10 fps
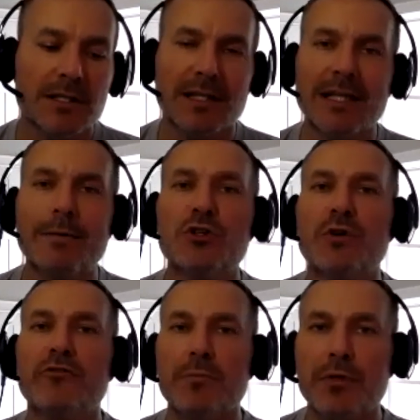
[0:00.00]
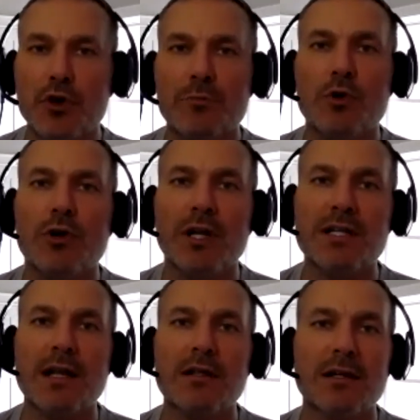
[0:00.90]
telemetry from third-party
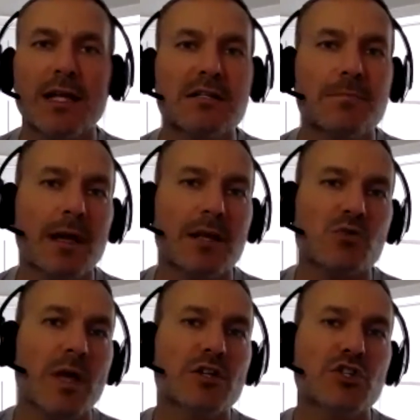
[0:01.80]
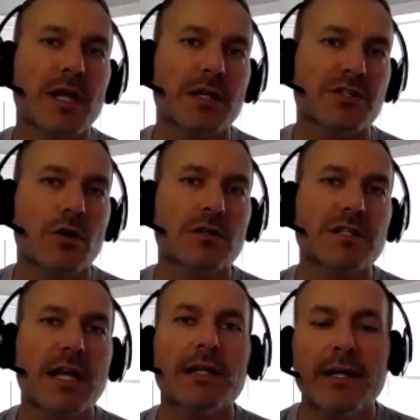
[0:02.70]
data that needs to make its way into an XDR
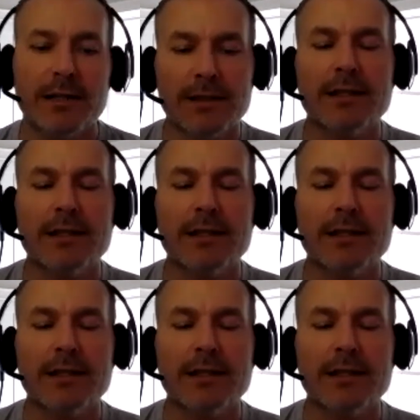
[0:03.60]
data lake,